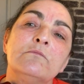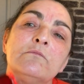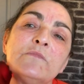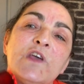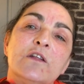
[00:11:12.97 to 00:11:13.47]

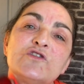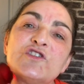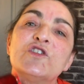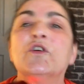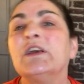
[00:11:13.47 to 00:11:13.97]
the
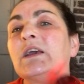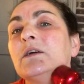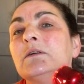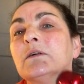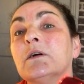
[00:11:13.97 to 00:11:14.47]
ultrasonic,
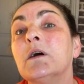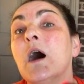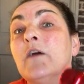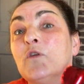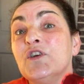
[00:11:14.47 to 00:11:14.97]

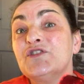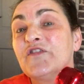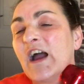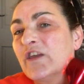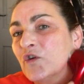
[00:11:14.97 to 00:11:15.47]
avoid your
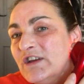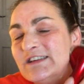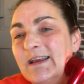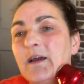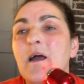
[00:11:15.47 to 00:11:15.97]
thyroid
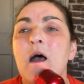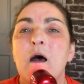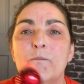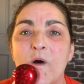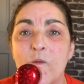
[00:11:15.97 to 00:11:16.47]
area.
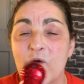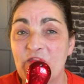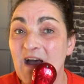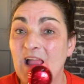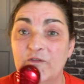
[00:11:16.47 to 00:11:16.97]
But with the
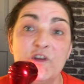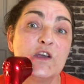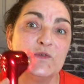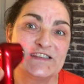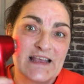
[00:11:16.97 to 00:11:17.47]
high
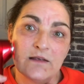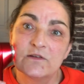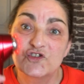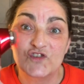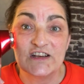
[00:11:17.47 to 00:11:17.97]
frequency,
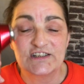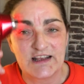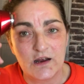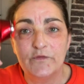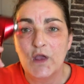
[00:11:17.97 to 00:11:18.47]
strangely
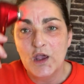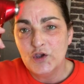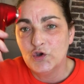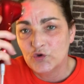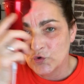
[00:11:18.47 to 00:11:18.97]
enough,
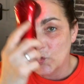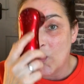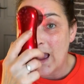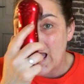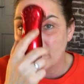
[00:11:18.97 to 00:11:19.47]
you do not
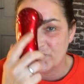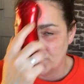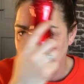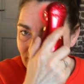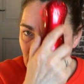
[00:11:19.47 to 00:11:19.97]
have to
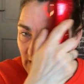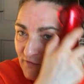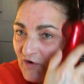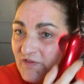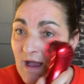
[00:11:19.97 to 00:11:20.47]

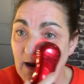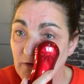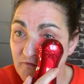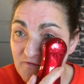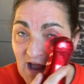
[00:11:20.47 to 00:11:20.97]
avoid the high
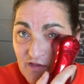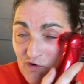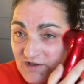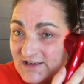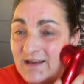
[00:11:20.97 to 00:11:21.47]

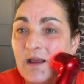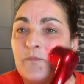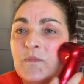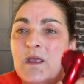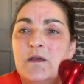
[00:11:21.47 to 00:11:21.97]
thyroid area.
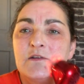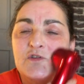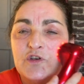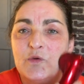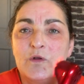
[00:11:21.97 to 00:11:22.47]
So
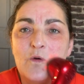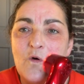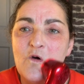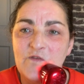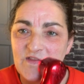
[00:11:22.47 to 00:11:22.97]
you will go
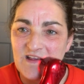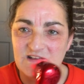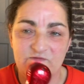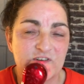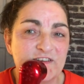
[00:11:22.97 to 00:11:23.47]
over this
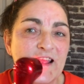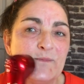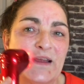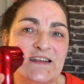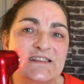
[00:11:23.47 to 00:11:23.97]
for 10
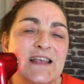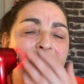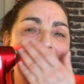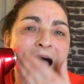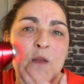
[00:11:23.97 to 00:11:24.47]
minutes,
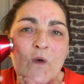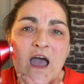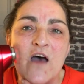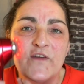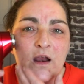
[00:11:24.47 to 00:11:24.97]
and
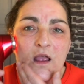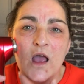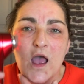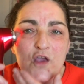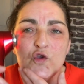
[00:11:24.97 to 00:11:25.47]
whatever
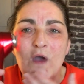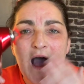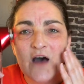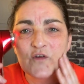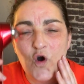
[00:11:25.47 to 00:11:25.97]
you
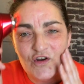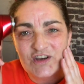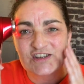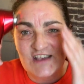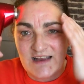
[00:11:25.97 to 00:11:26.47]
have on your
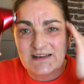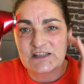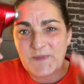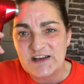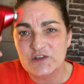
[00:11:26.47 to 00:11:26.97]
skin,
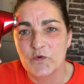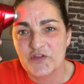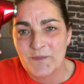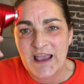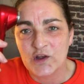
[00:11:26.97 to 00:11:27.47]
especially with the
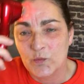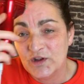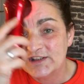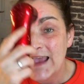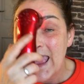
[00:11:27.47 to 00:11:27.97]

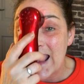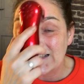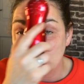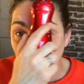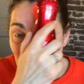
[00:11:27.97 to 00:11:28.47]
microwounds, it's
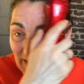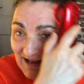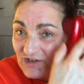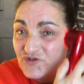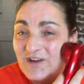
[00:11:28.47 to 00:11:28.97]
going to
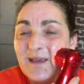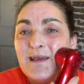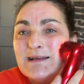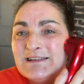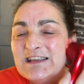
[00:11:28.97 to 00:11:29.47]
penetrate
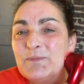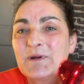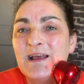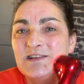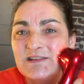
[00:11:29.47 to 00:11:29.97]
deeper
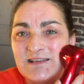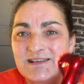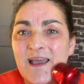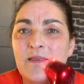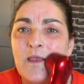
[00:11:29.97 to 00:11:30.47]
into the
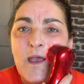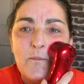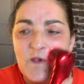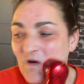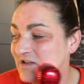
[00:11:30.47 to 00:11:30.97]
skin,
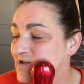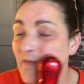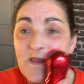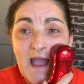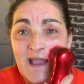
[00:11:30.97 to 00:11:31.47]
because
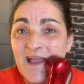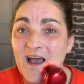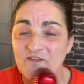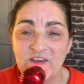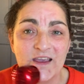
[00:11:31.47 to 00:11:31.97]
nothing I
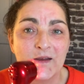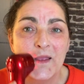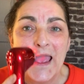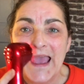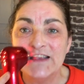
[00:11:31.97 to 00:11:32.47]
have here
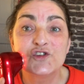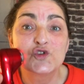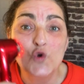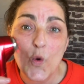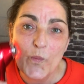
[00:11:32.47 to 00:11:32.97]
is
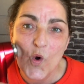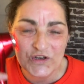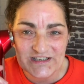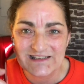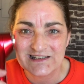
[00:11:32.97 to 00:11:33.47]
so
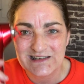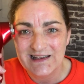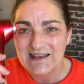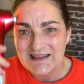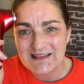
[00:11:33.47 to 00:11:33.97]
potent
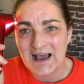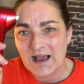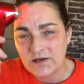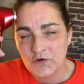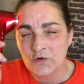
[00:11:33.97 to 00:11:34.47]
that
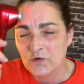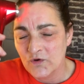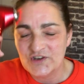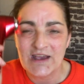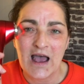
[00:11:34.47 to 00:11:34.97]
you're going
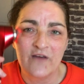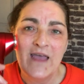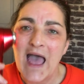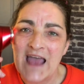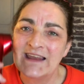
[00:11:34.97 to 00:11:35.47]
to have
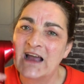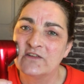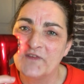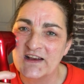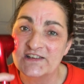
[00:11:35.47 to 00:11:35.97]
an
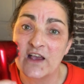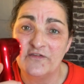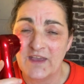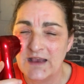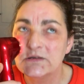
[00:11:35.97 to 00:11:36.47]
adverse
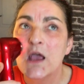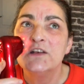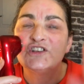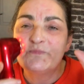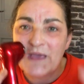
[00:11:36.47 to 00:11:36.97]
effect
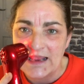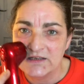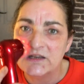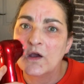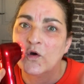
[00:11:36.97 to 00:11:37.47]

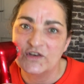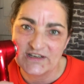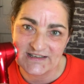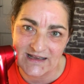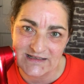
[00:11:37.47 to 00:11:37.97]
depending on your
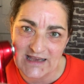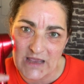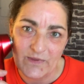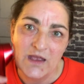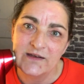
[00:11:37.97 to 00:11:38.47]
skin type.
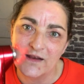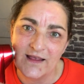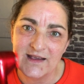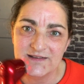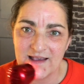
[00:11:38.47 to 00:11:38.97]
Now, like
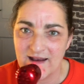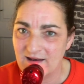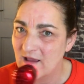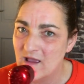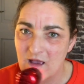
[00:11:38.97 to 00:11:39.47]
I said,
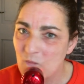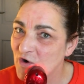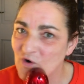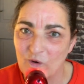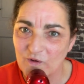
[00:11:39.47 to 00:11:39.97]
we're
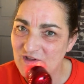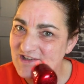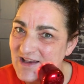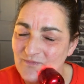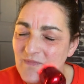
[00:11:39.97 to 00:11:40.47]
not all the
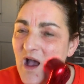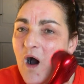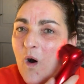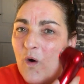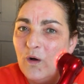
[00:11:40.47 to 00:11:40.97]
same.
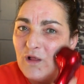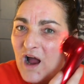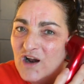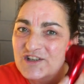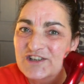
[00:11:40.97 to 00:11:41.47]
All
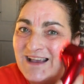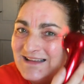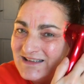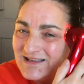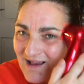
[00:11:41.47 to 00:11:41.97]
our
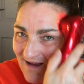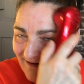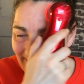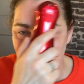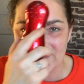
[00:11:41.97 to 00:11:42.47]
skins
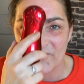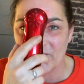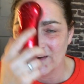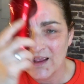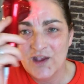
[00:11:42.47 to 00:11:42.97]
are
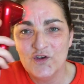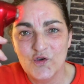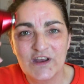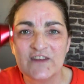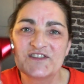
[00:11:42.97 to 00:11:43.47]
different. You
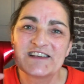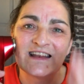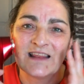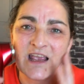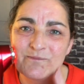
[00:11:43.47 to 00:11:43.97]
can have skin
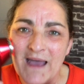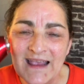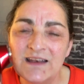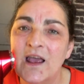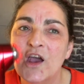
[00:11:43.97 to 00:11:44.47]
like
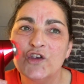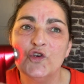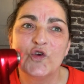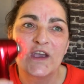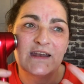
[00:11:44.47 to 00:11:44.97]
mine, you
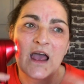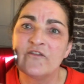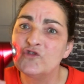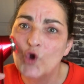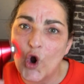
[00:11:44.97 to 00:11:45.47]
can have
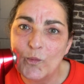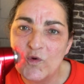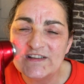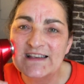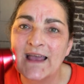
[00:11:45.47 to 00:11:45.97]
normal
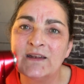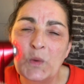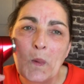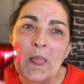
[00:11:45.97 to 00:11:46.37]
skin,